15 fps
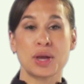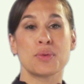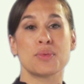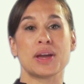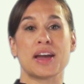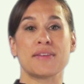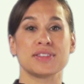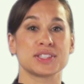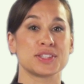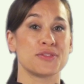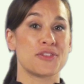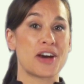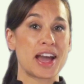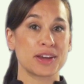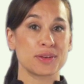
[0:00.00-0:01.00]
we have the
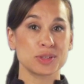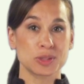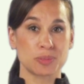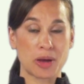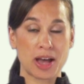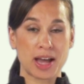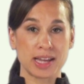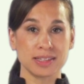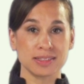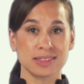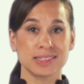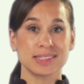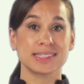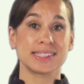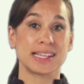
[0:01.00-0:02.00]
cervical spine,
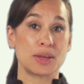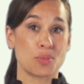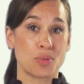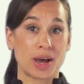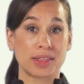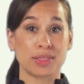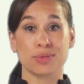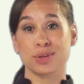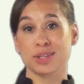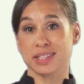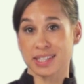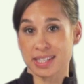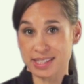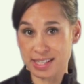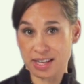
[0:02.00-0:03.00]
C1 through to
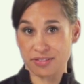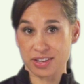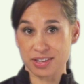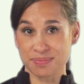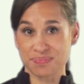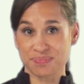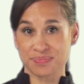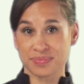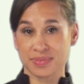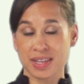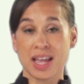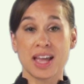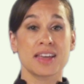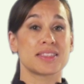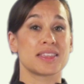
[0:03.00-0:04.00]
C7,
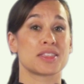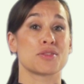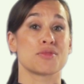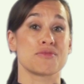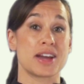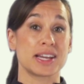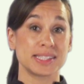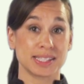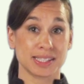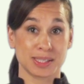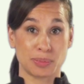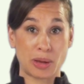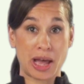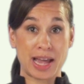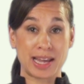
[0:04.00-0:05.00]
the thoracic
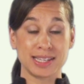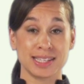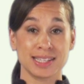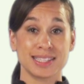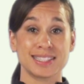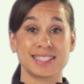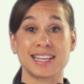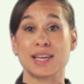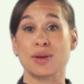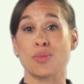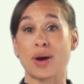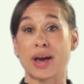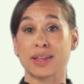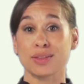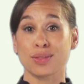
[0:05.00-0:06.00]
spine,
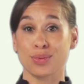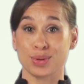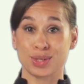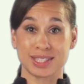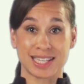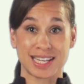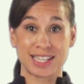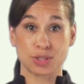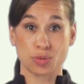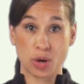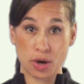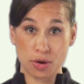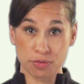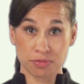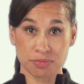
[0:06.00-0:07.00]
T1 through to
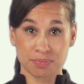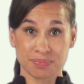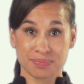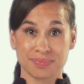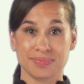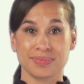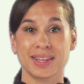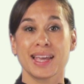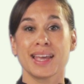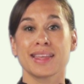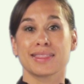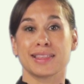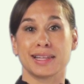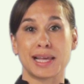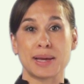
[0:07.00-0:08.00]
T12,
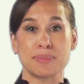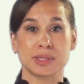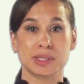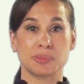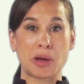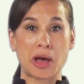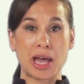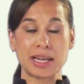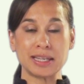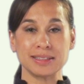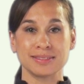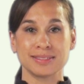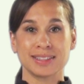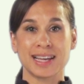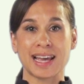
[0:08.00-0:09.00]
the lumbar spine,
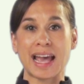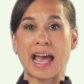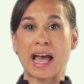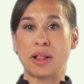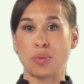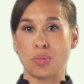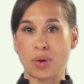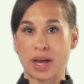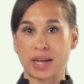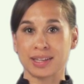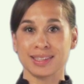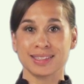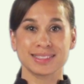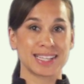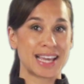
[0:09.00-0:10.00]

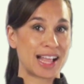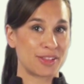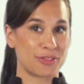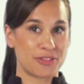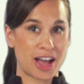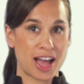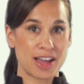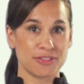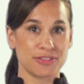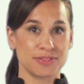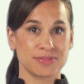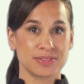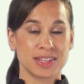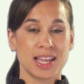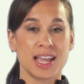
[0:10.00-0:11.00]
L1 to L5,
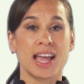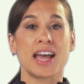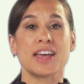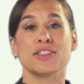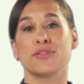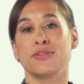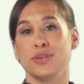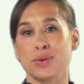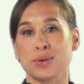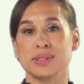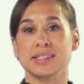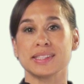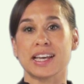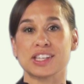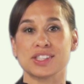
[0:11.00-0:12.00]
and the fused
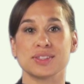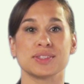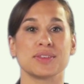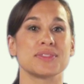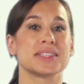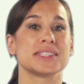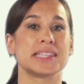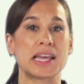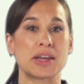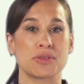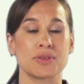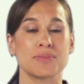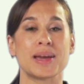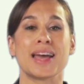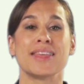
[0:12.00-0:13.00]
sections of the
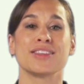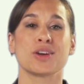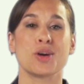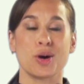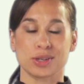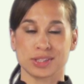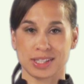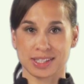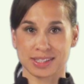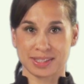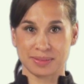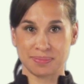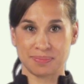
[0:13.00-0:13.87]
sacrum and the coccyx.